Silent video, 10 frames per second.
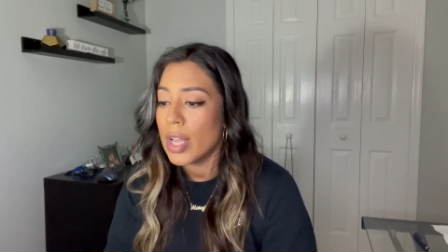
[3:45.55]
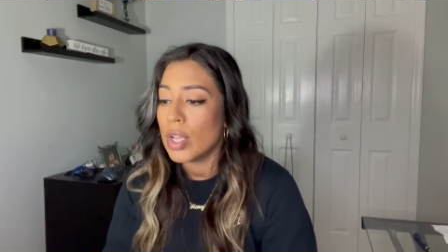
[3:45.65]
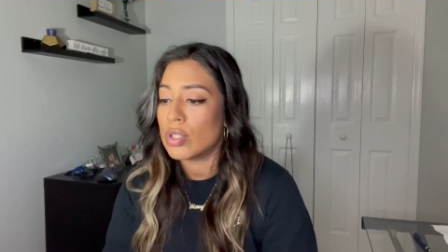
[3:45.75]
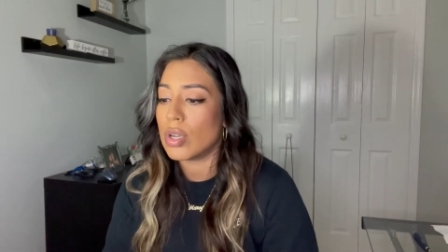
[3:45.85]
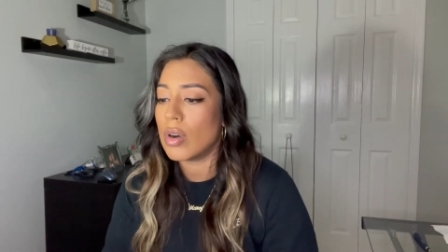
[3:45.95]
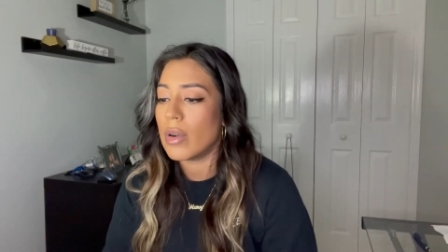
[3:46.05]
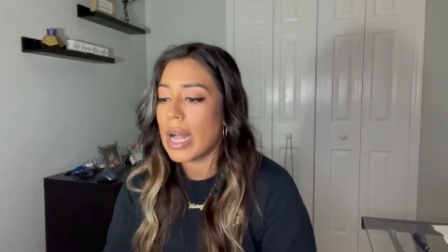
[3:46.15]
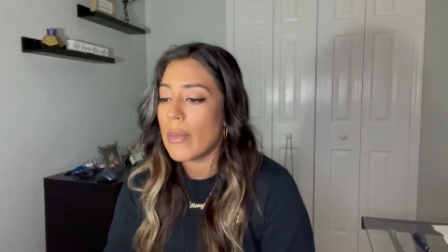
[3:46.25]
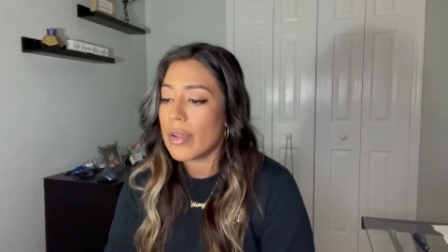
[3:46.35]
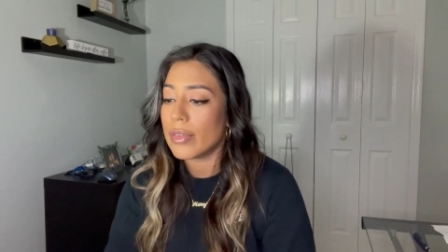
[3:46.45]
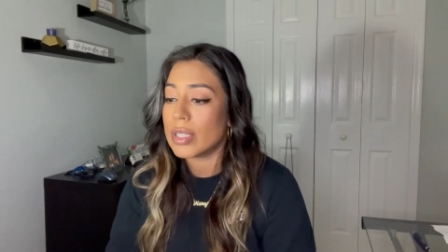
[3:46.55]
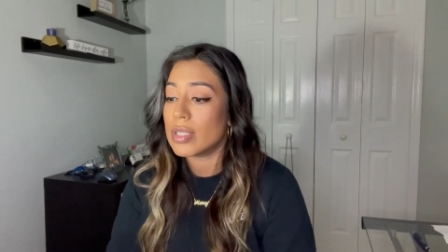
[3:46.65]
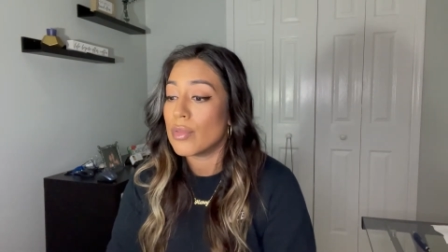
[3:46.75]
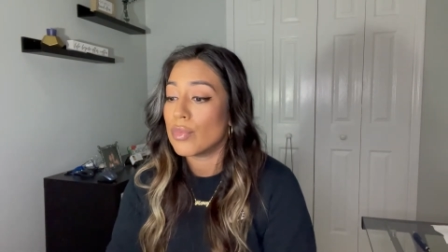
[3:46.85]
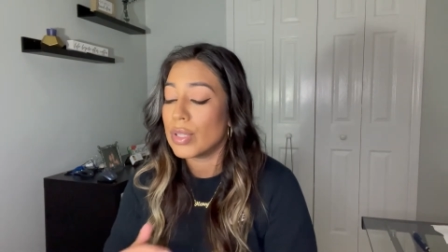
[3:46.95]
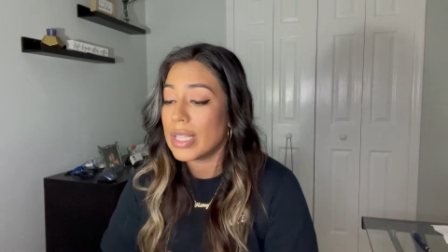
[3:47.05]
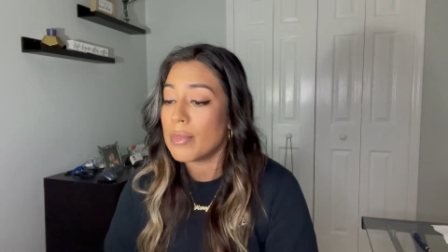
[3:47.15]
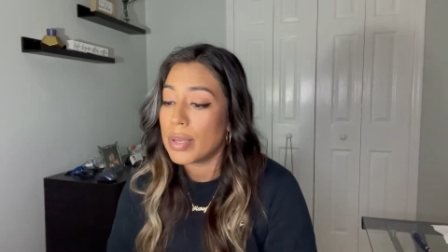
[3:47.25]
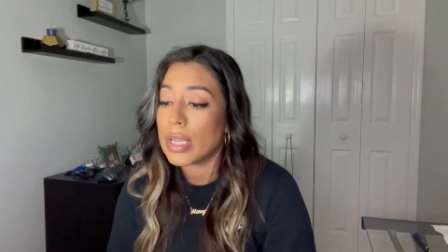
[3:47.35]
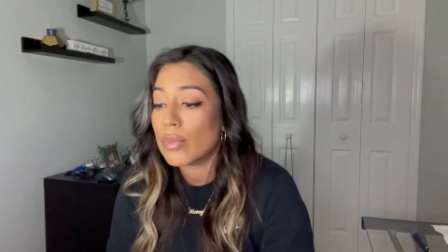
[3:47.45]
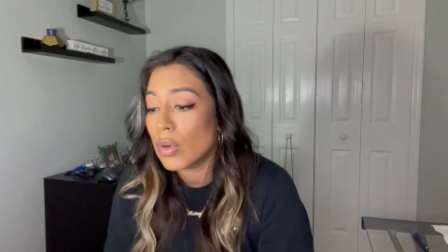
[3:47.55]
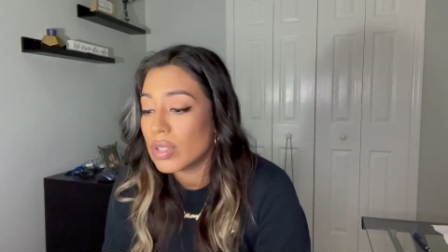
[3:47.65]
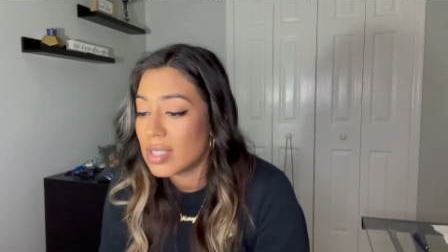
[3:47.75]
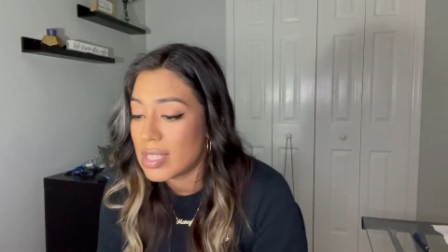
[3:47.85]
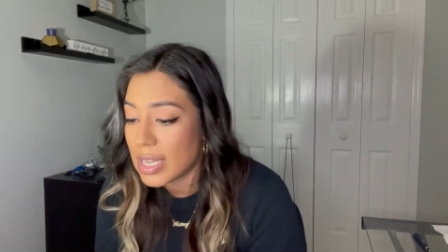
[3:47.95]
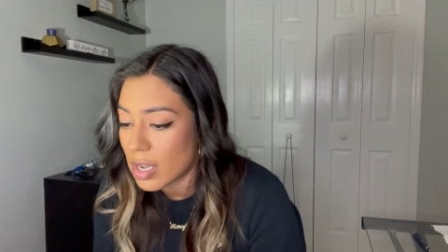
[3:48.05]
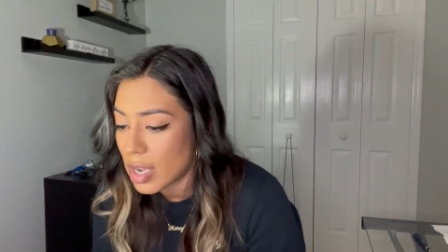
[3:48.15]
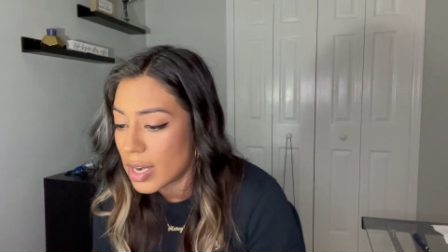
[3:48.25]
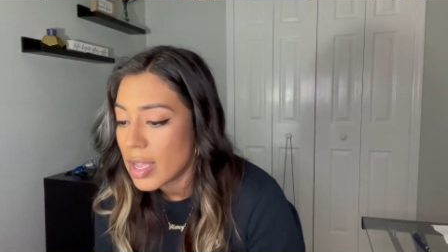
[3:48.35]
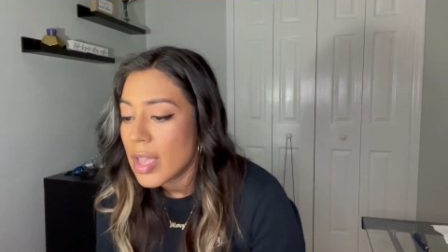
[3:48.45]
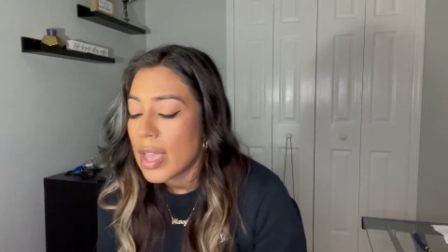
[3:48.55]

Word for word: So, however, it's a really big role to take on.